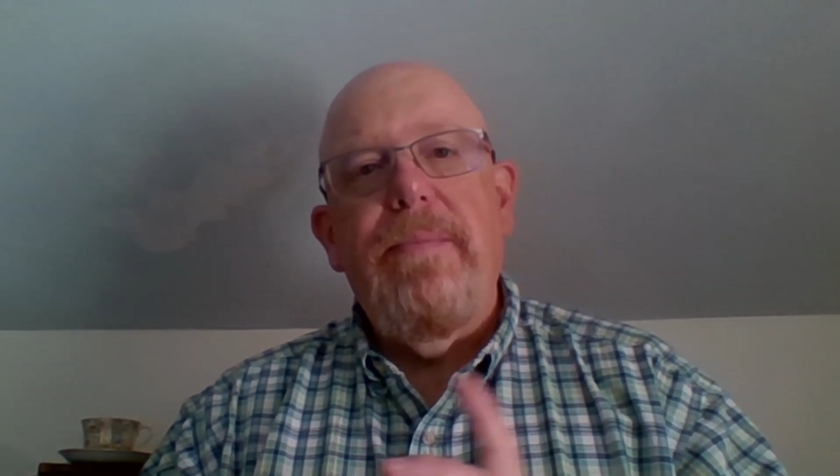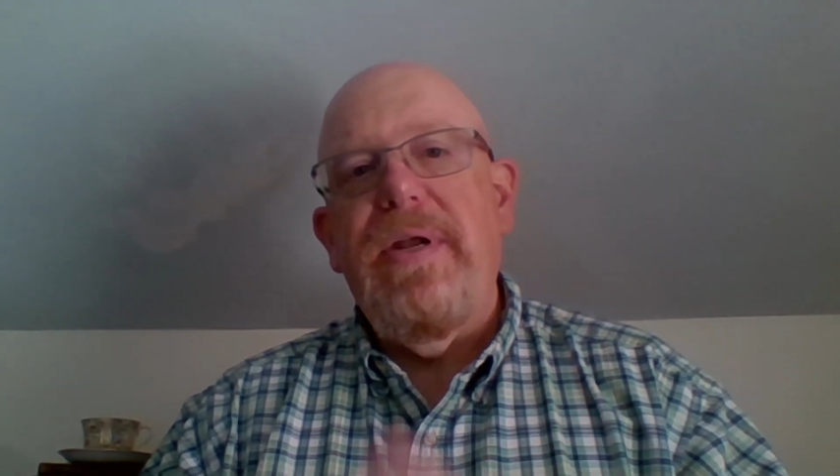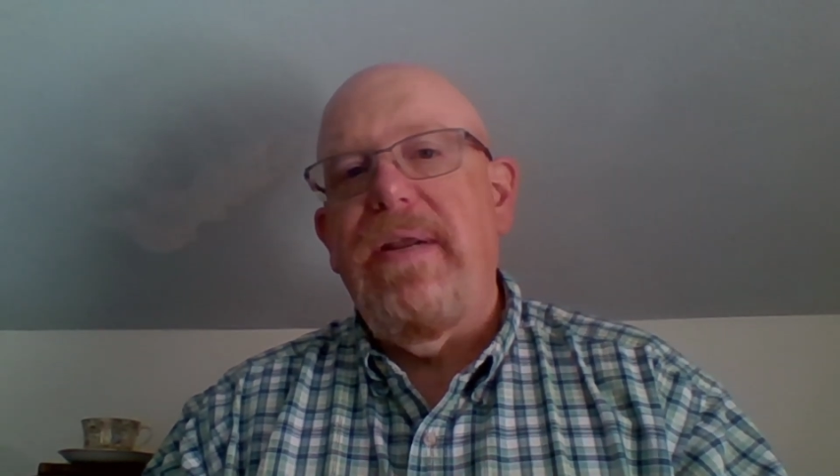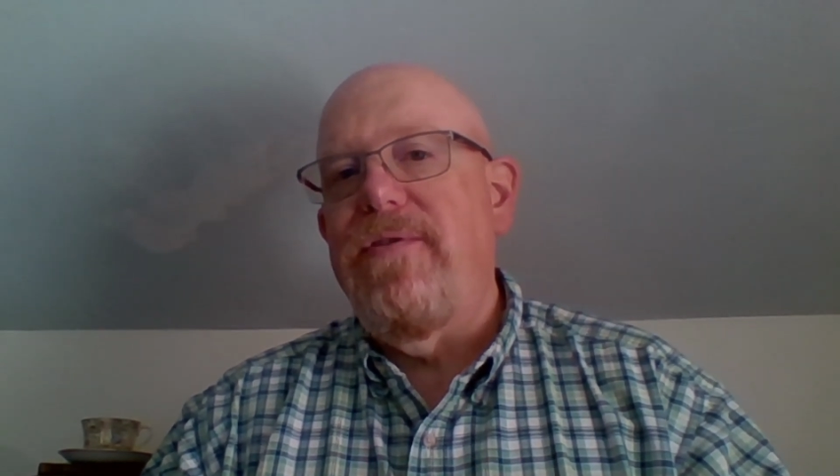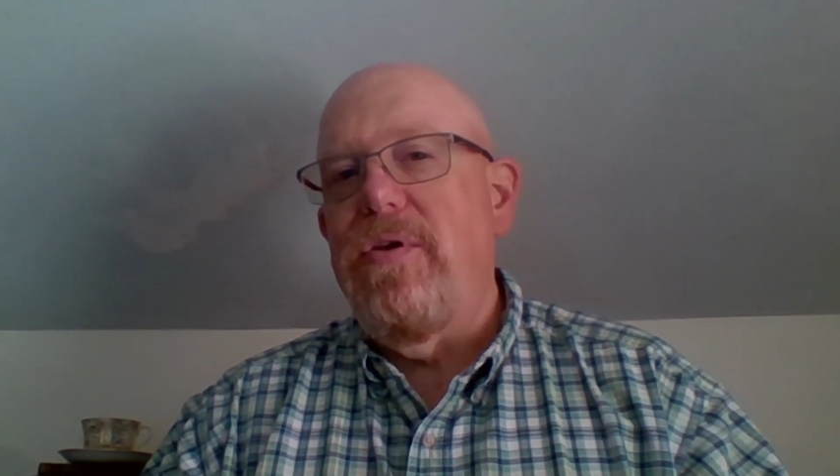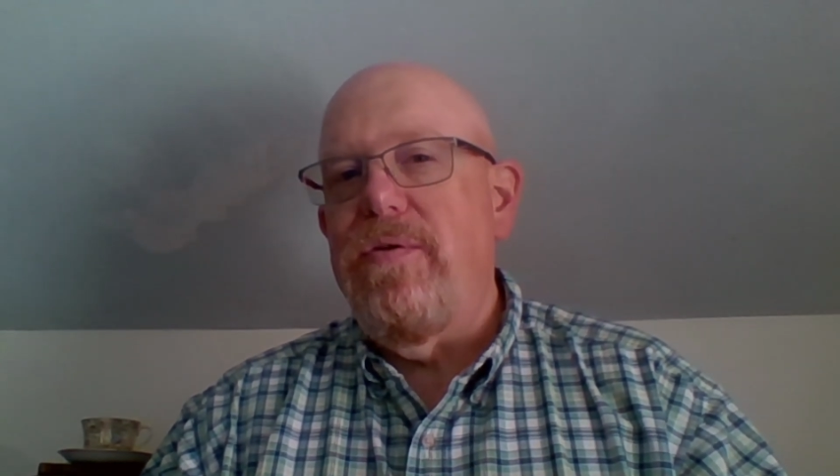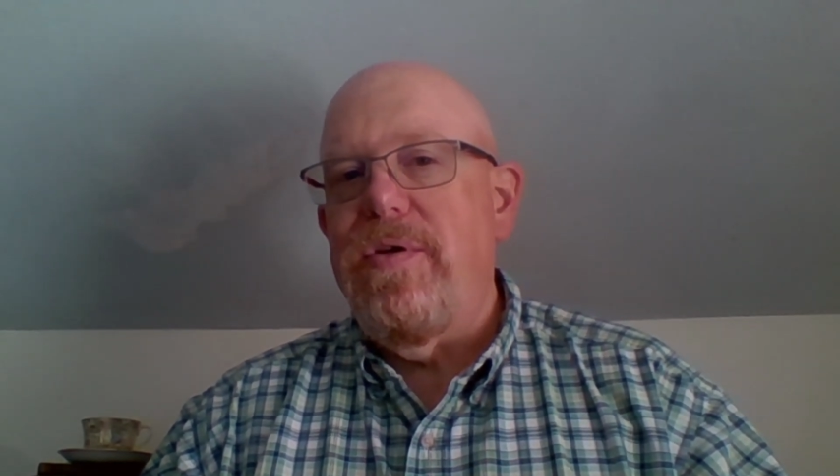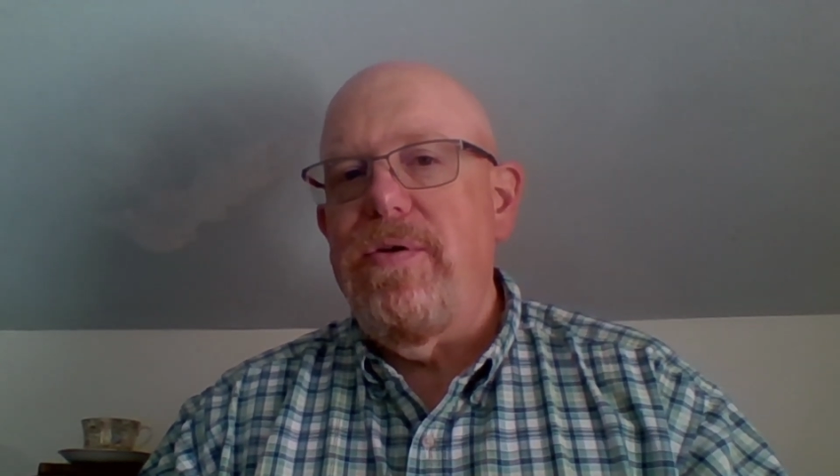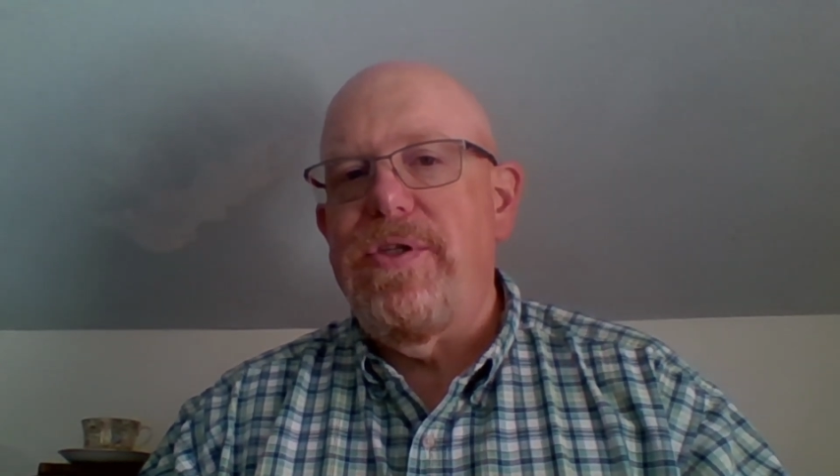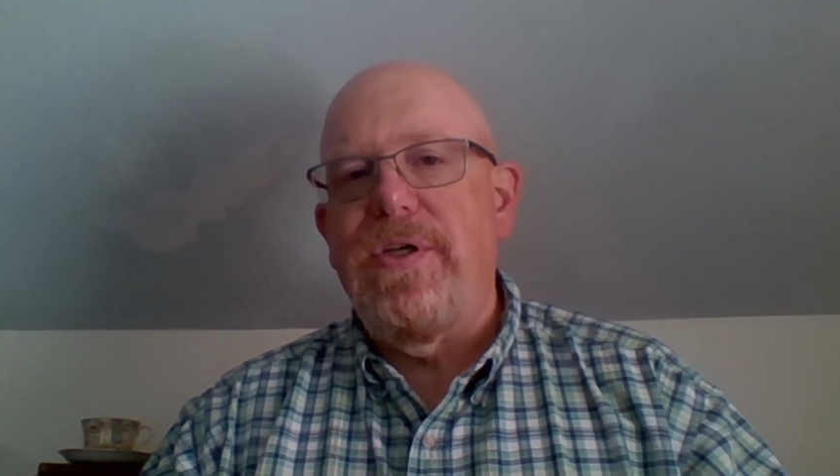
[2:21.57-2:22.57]
But if you
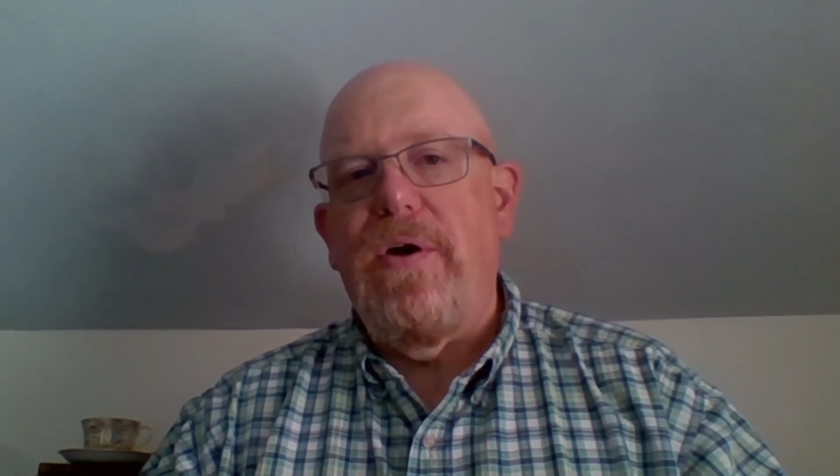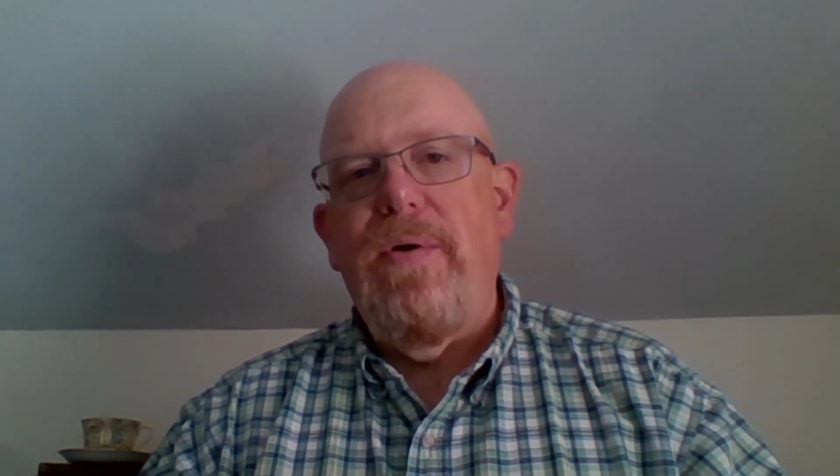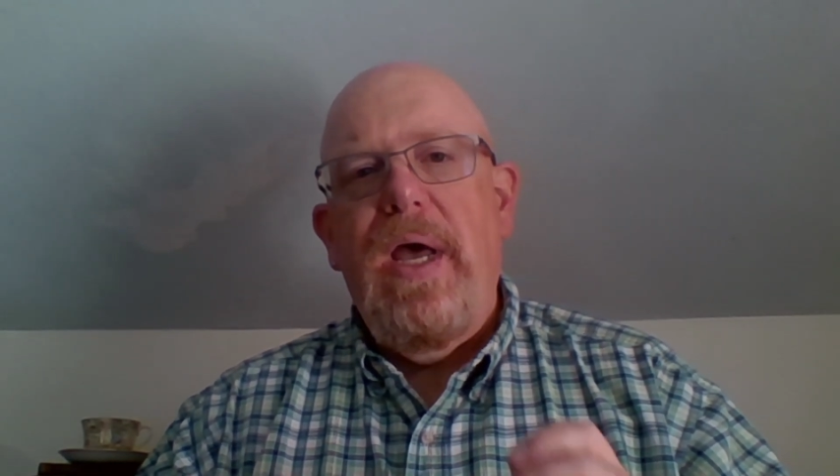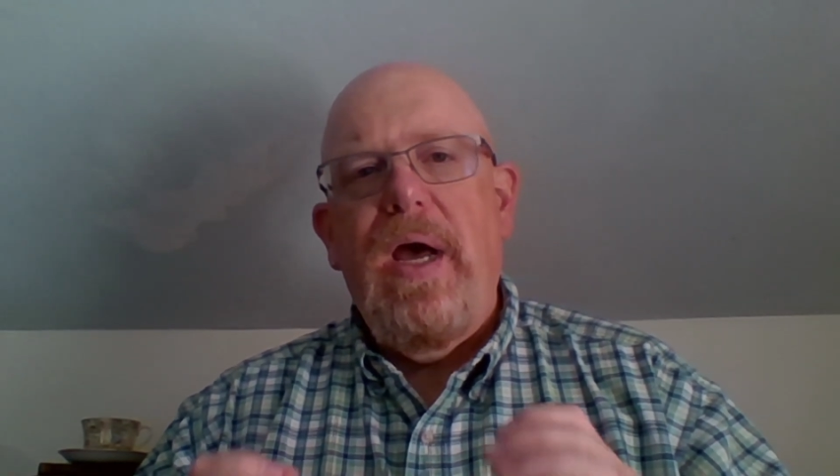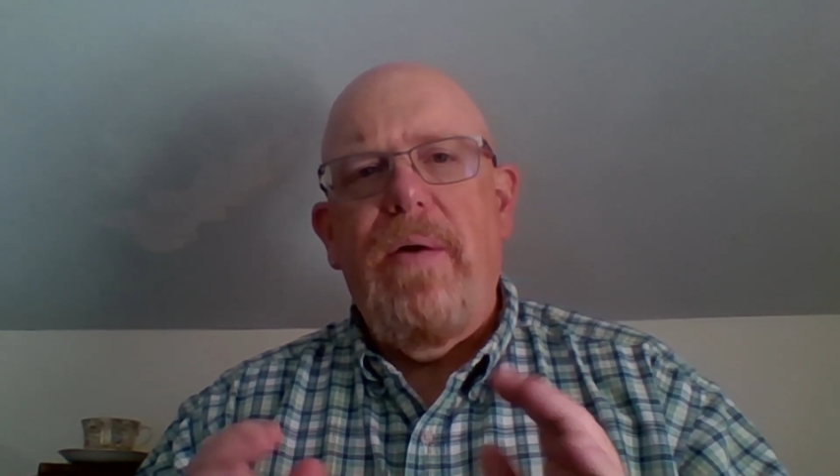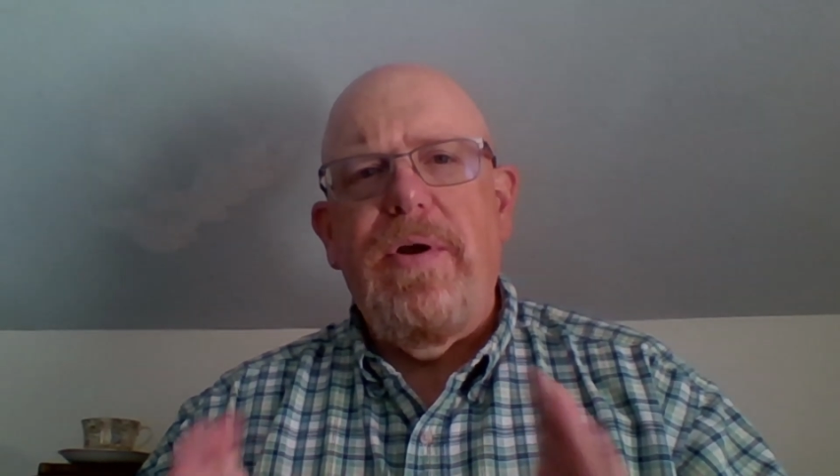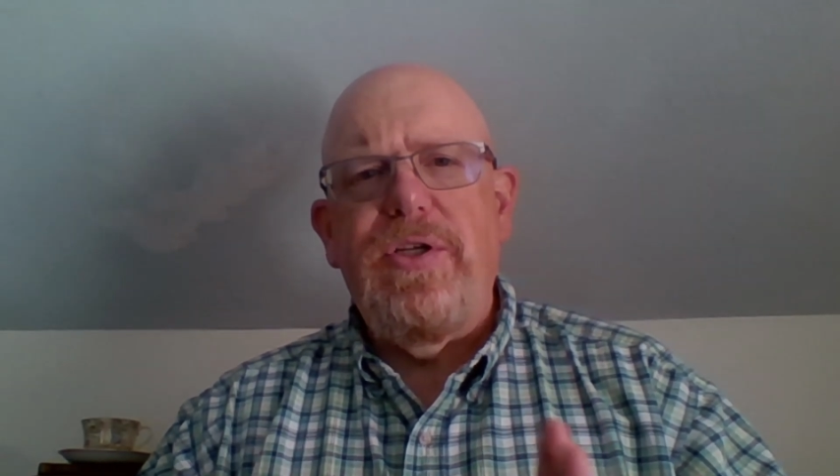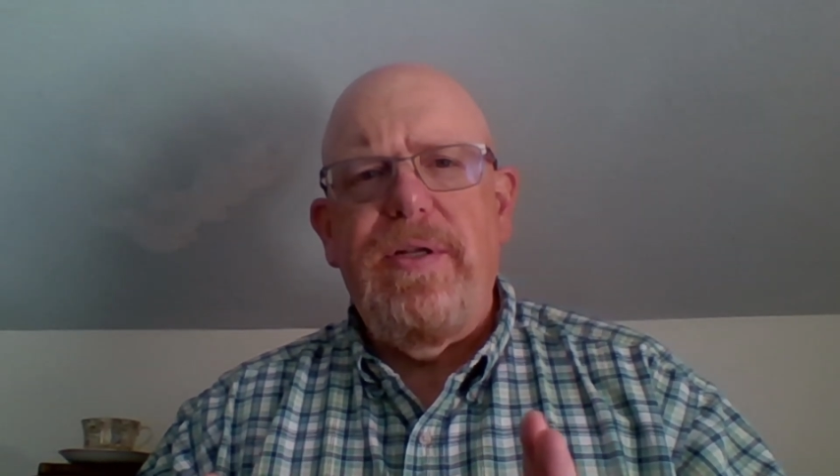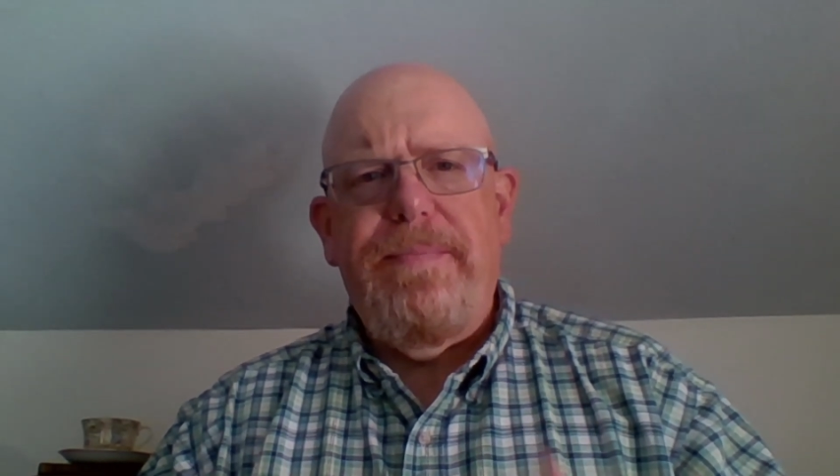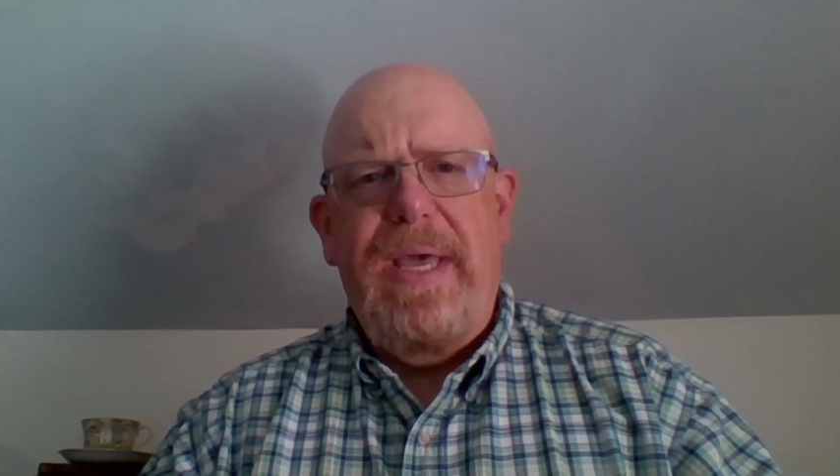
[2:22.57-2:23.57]
do so, I want
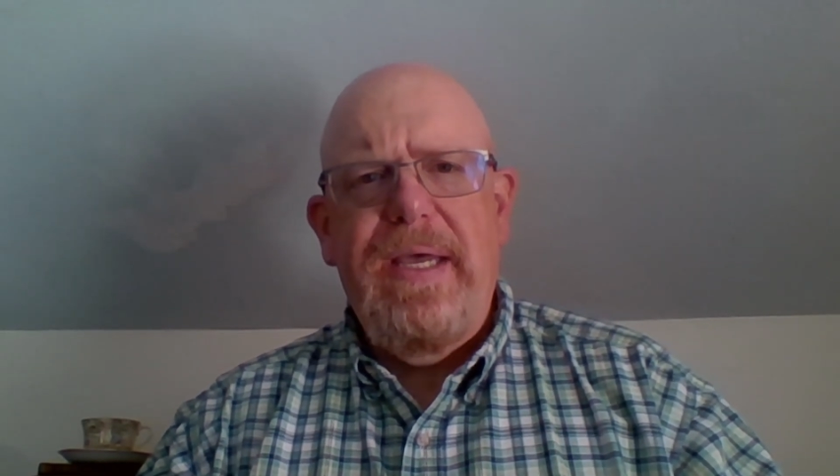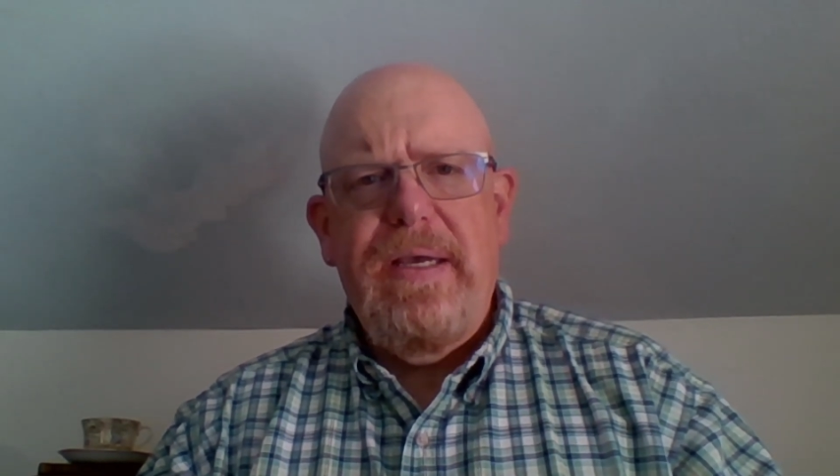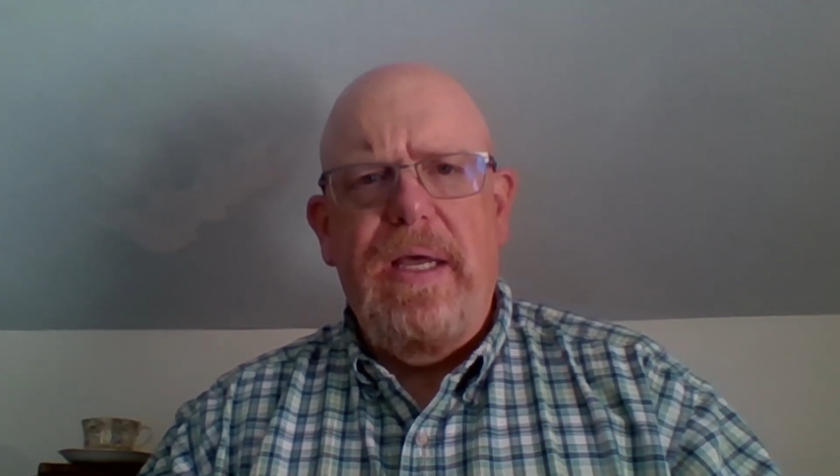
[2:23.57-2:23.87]
you to pay